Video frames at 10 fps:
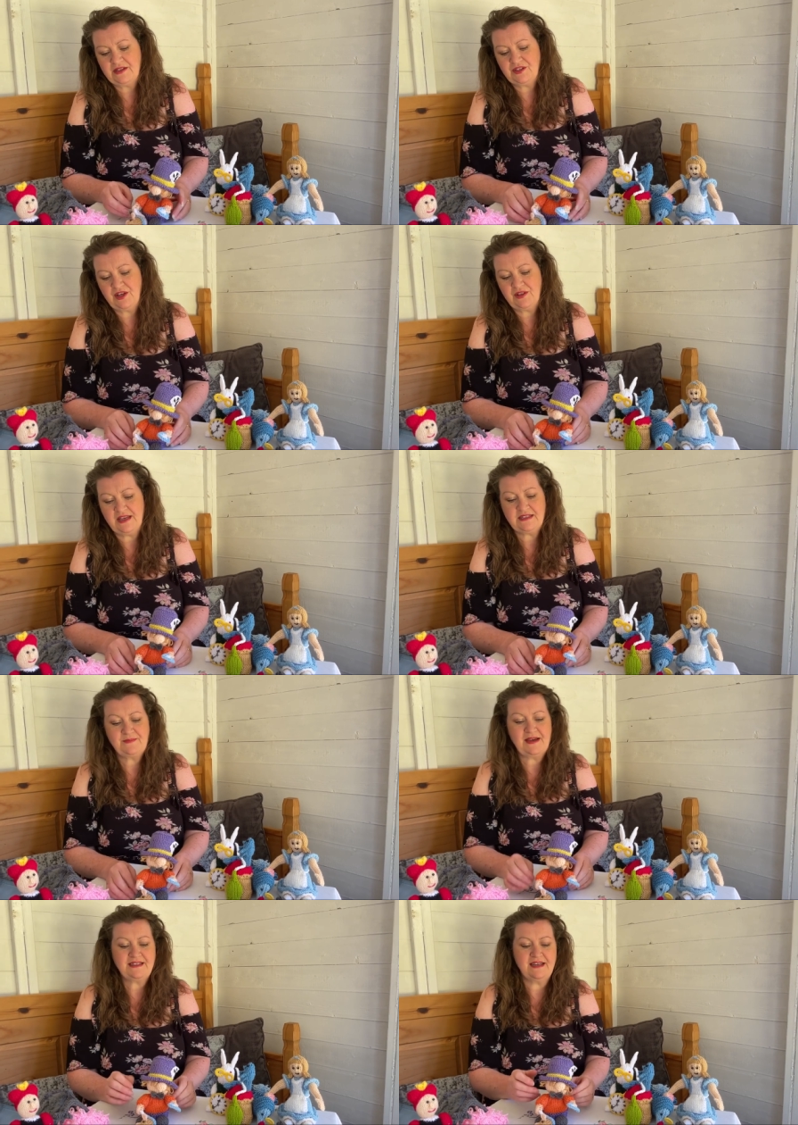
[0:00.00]
So that's
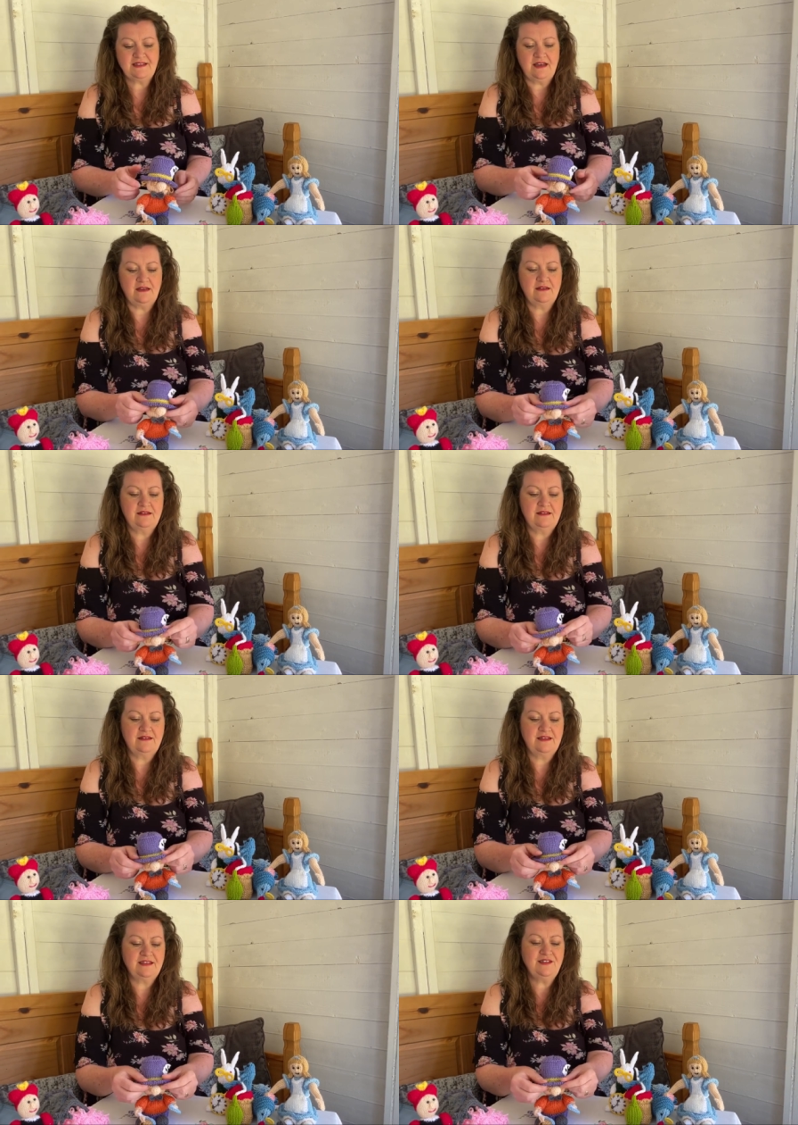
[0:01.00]
the Mad Hatter.
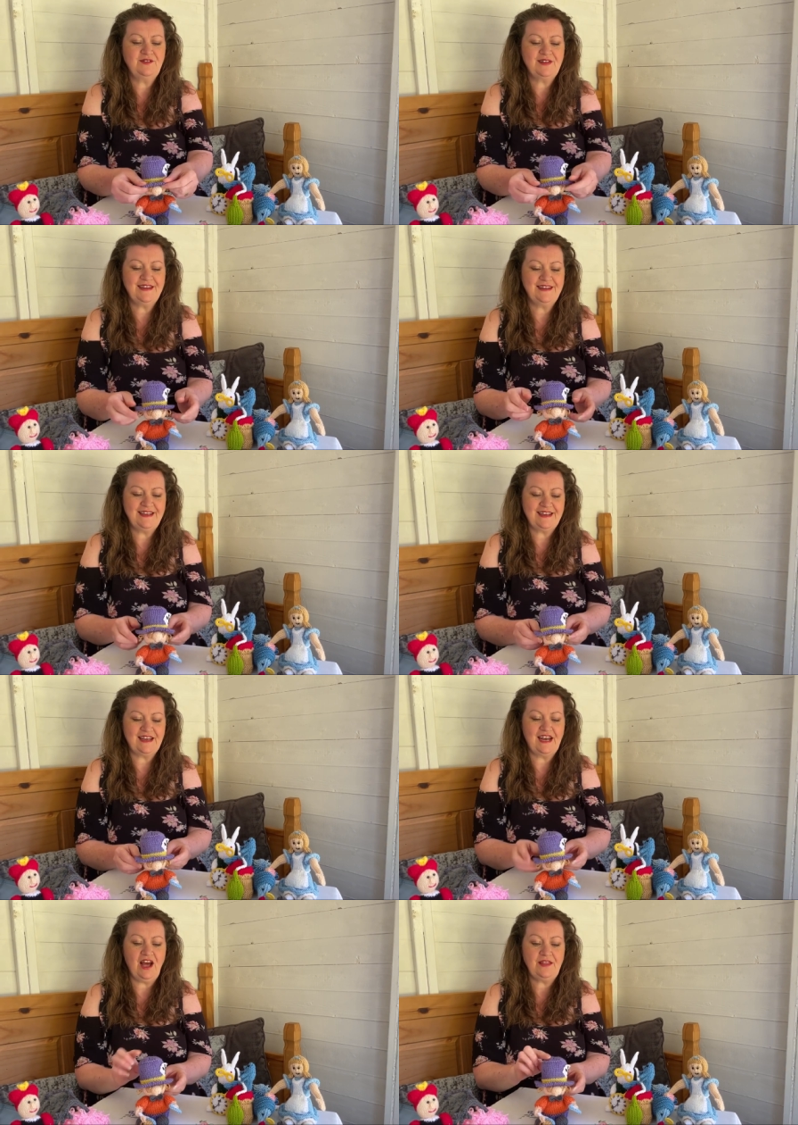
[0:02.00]
He's lovely, isn't he?
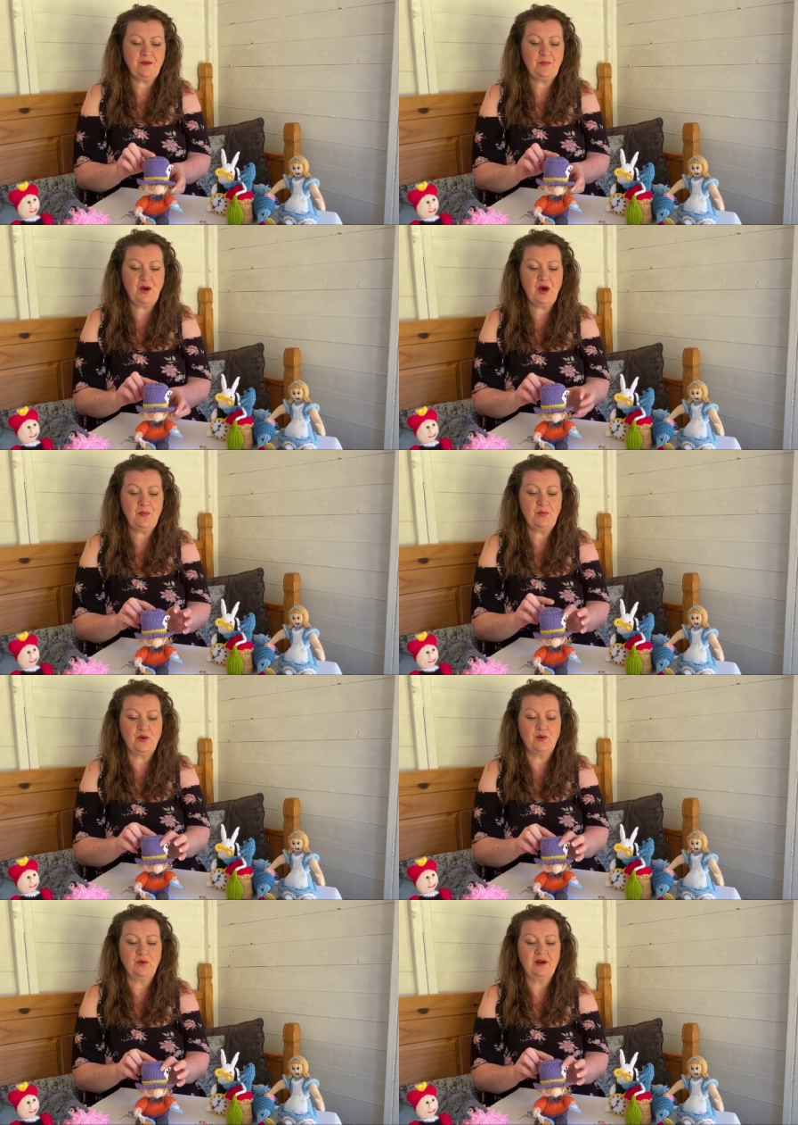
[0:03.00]
I like the
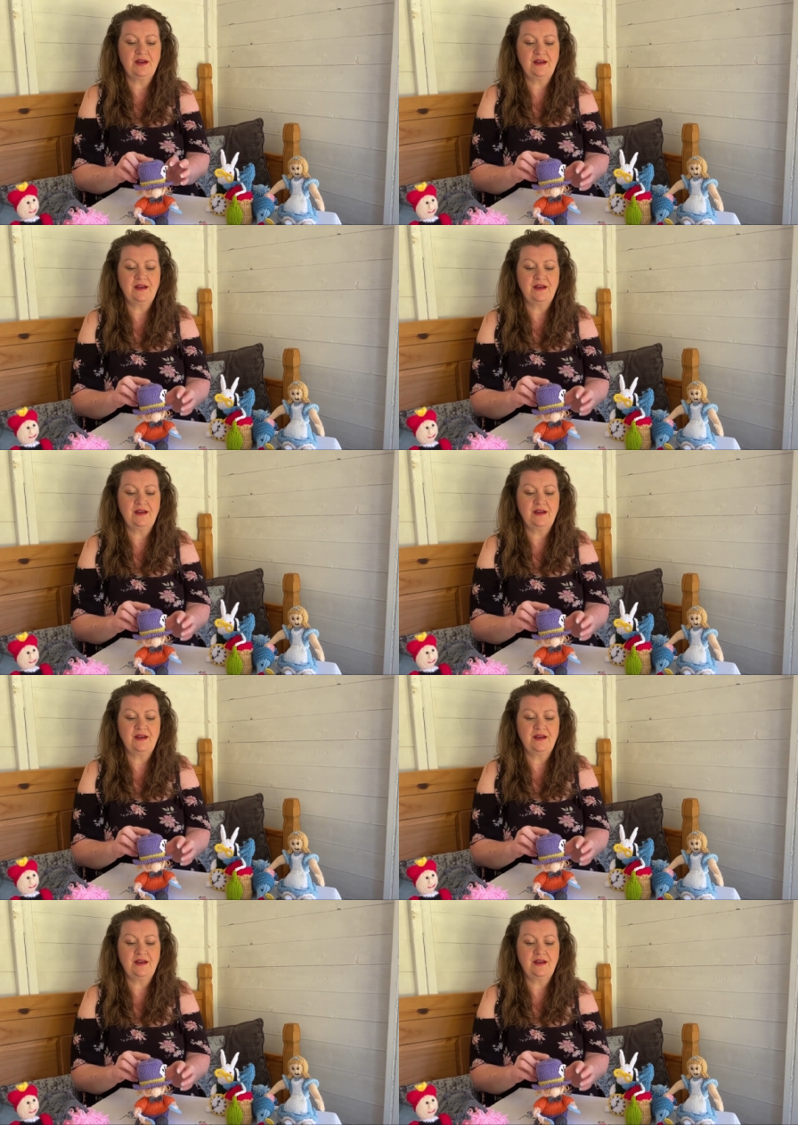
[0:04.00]
purple.